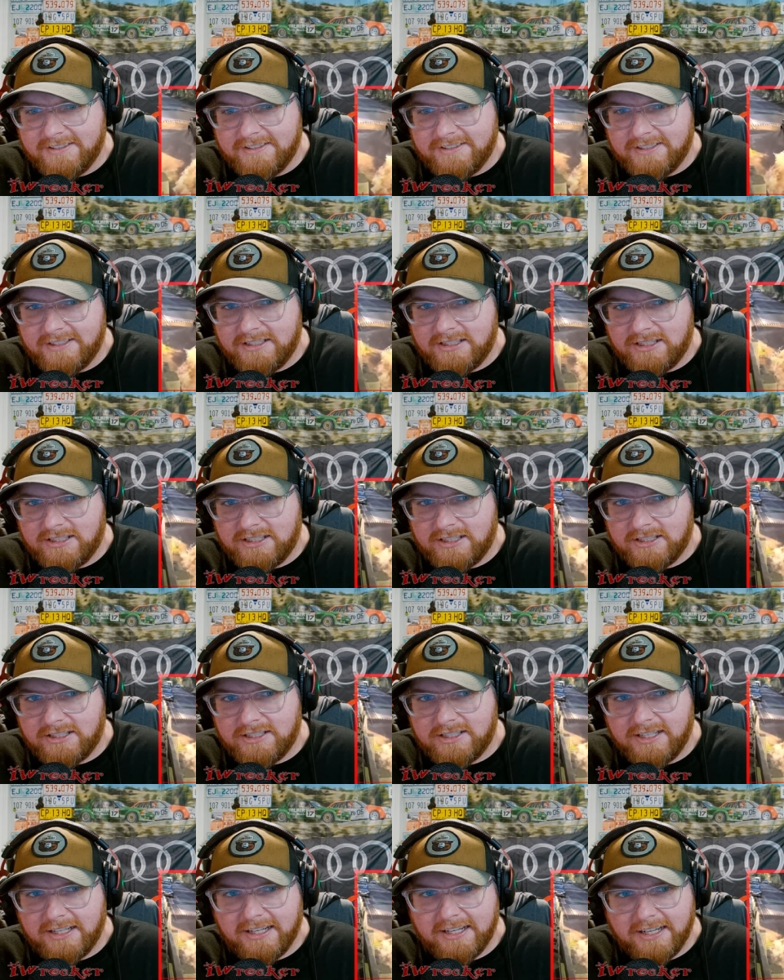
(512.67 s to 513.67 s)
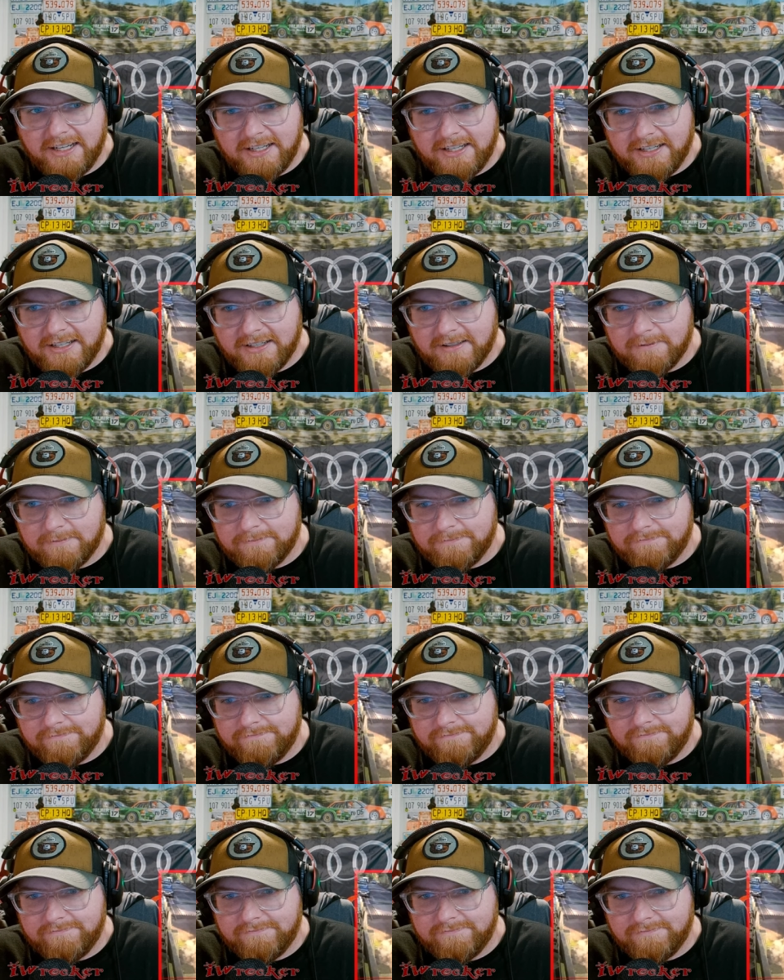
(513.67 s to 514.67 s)
this is such like a um,
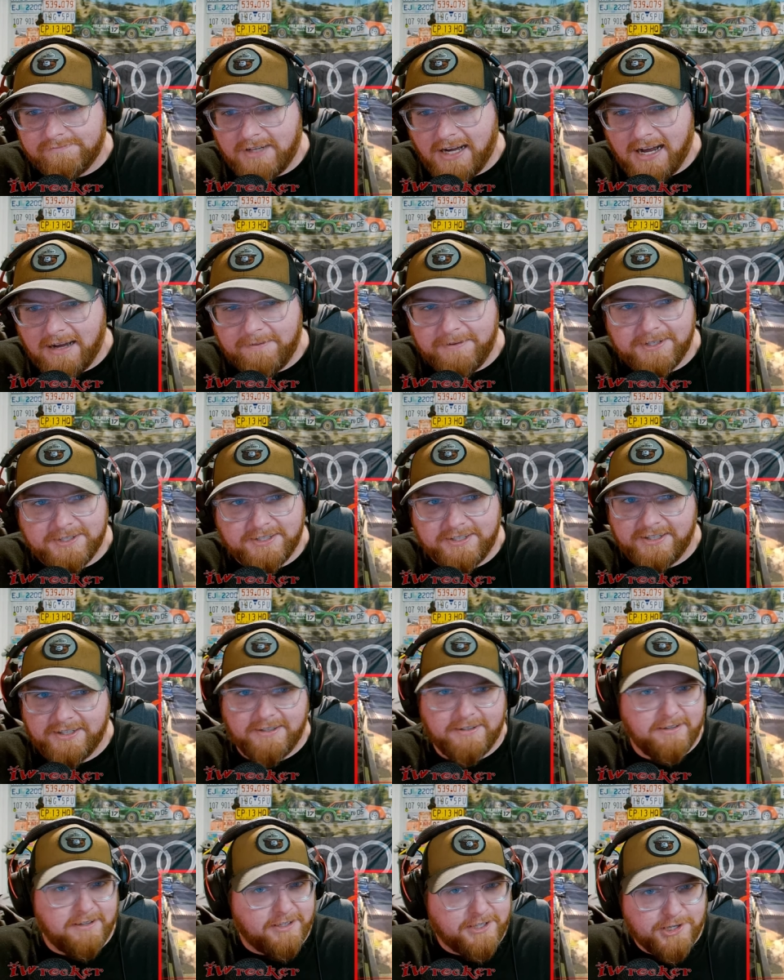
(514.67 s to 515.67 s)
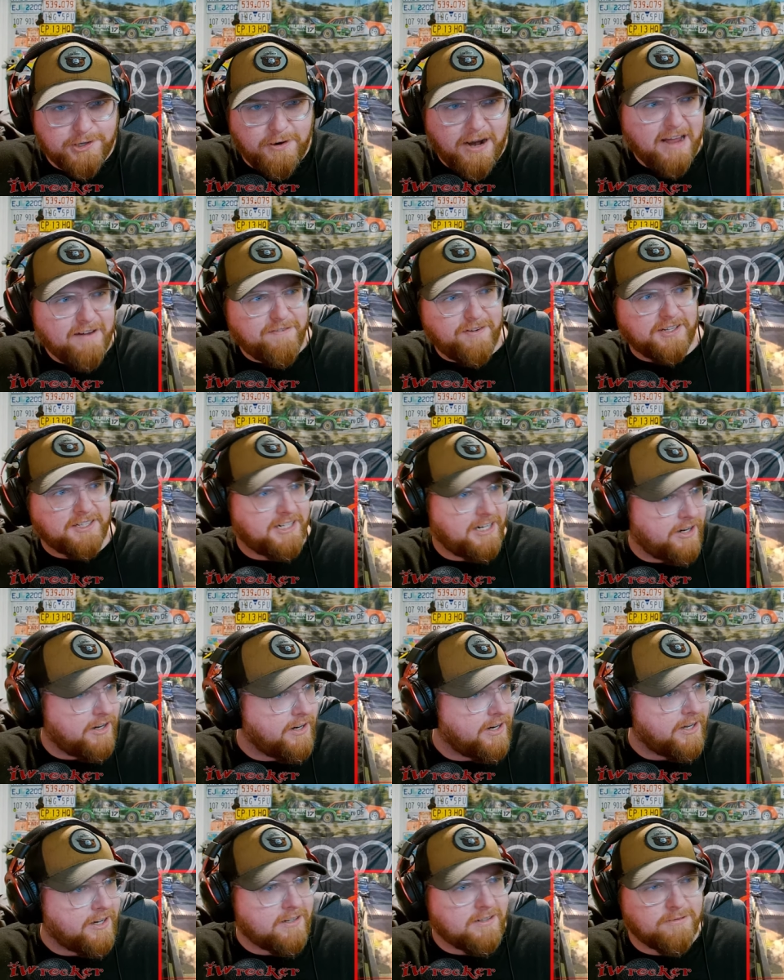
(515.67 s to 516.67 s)
obviously a trafficked
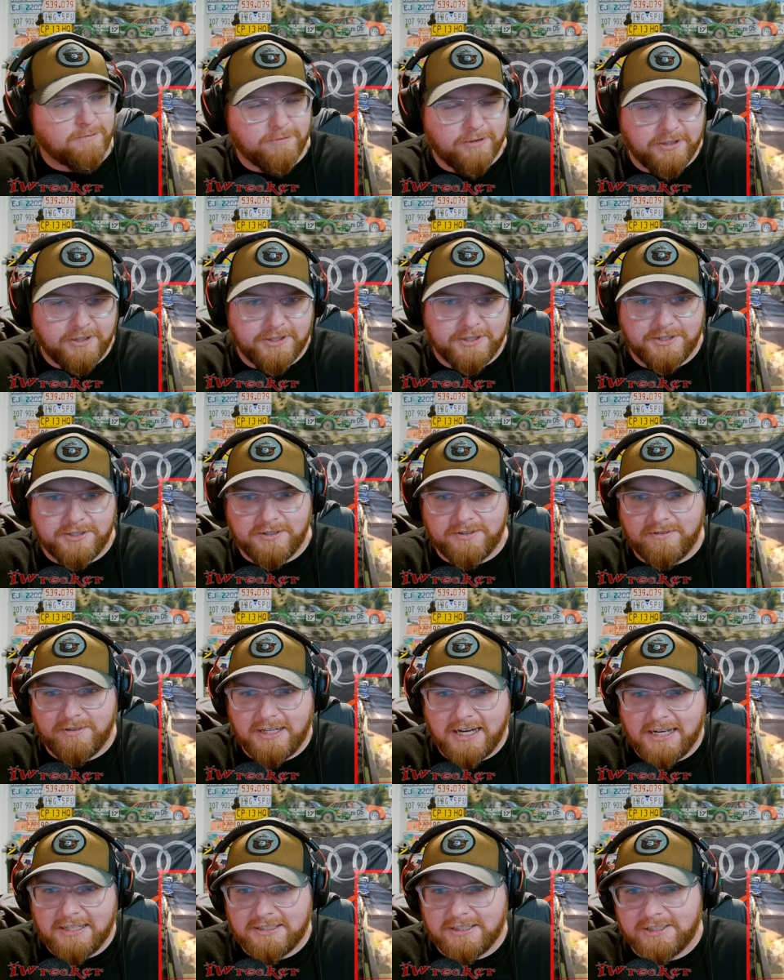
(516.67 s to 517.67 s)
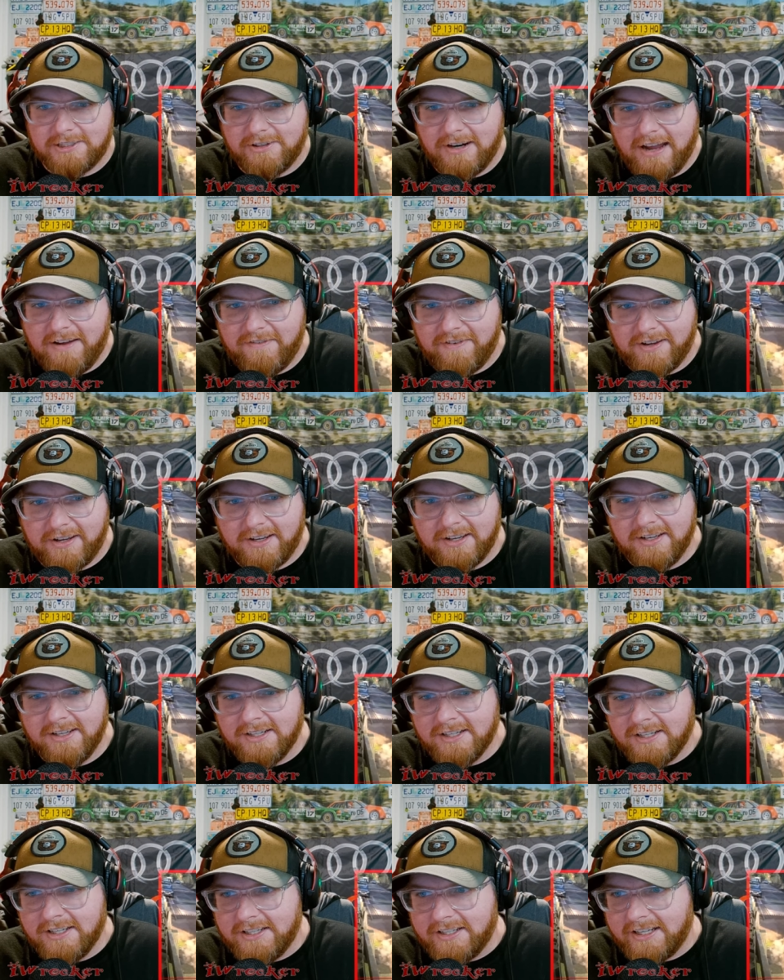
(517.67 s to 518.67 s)
area where there's constant traffic
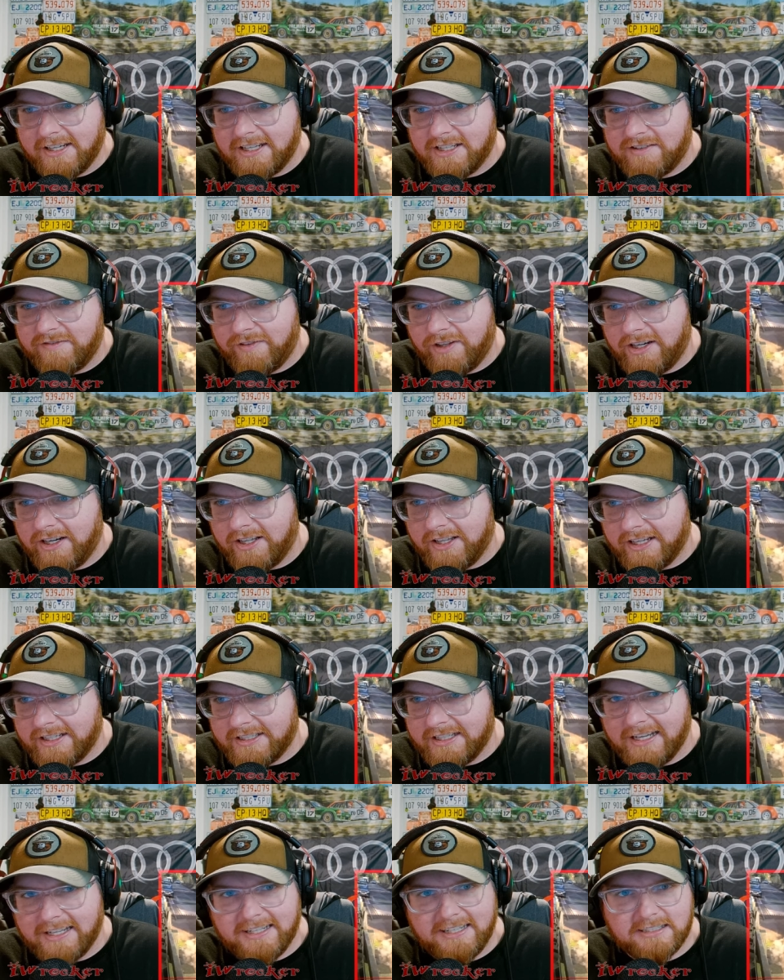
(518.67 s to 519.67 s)
that gets flooded like that.